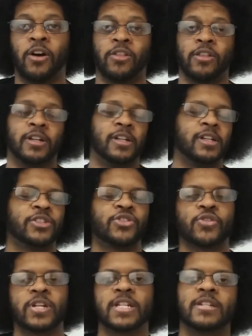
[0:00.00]
all the
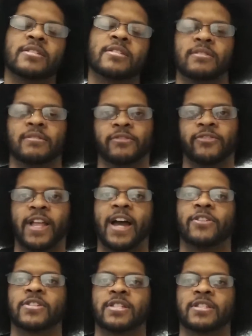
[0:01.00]
trees and
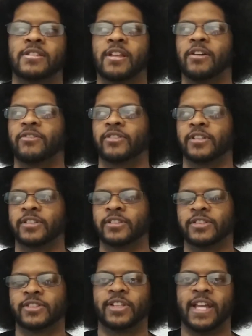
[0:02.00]
flowers and stuff are
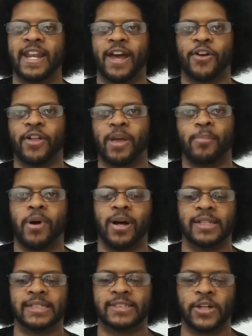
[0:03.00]
just letting out all that
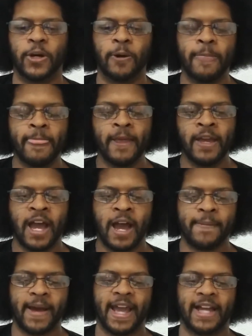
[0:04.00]
pollen. So
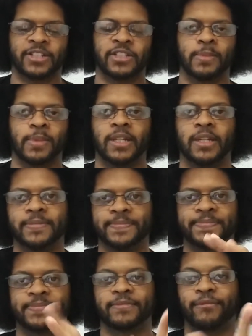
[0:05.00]
I might actually be
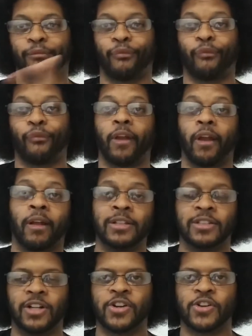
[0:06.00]
a
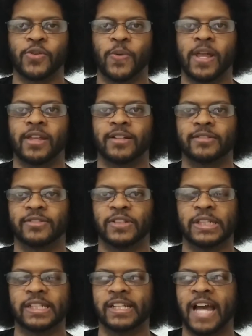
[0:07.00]
little under the weather
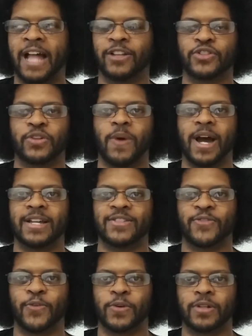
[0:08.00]

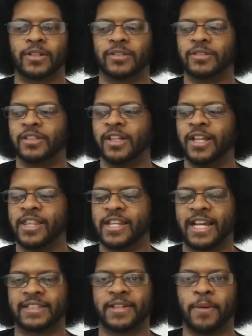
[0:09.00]
allergy-wise for
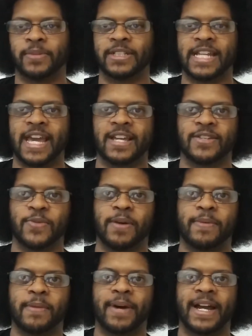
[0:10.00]
the next couple of days
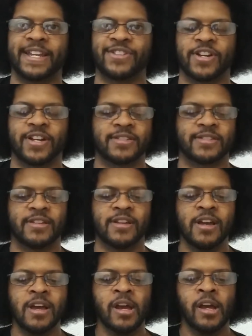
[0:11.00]
while my body
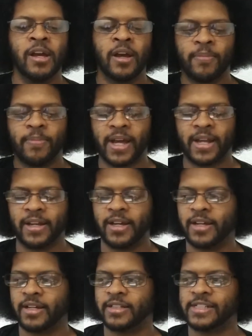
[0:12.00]
adjusts. But,
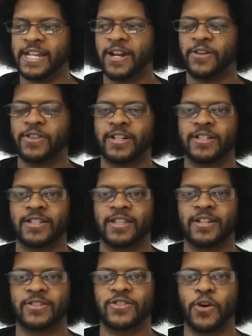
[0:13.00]
you know,
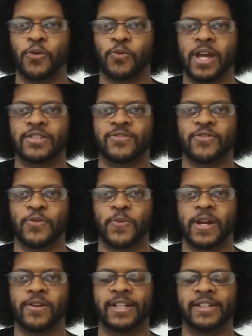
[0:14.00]
there's no rest for the
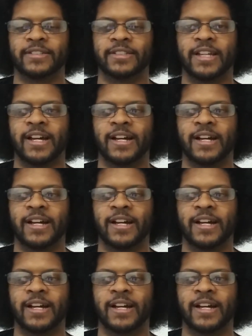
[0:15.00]
weary.